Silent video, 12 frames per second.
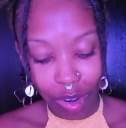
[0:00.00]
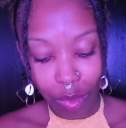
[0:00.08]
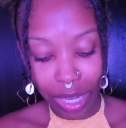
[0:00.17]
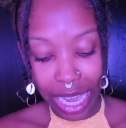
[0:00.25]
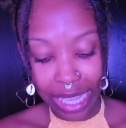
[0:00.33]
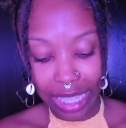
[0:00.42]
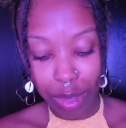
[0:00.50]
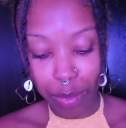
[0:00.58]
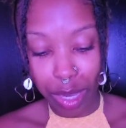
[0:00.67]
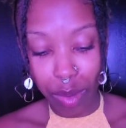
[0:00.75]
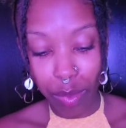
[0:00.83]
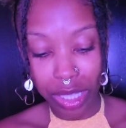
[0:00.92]
Relaxing
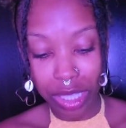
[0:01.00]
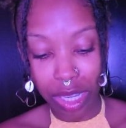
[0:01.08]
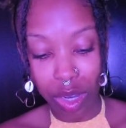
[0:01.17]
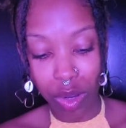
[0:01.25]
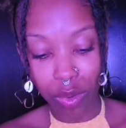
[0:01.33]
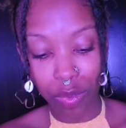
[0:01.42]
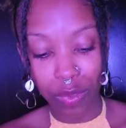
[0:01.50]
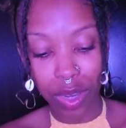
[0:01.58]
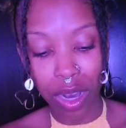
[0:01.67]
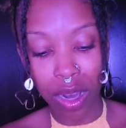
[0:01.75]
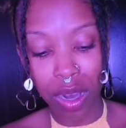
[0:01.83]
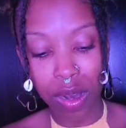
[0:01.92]
and being with self.
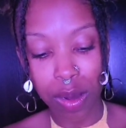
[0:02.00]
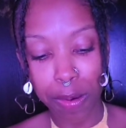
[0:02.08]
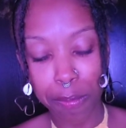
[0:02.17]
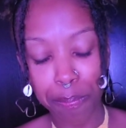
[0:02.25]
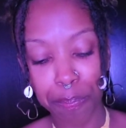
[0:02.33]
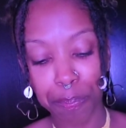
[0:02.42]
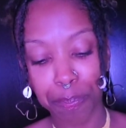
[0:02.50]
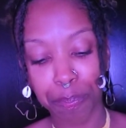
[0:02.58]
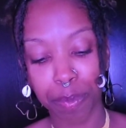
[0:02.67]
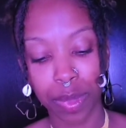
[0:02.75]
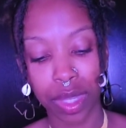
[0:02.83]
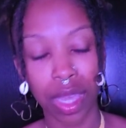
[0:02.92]

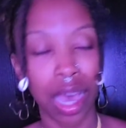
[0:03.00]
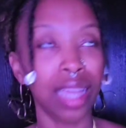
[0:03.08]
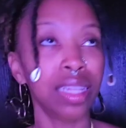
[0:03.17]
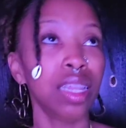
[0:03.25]
I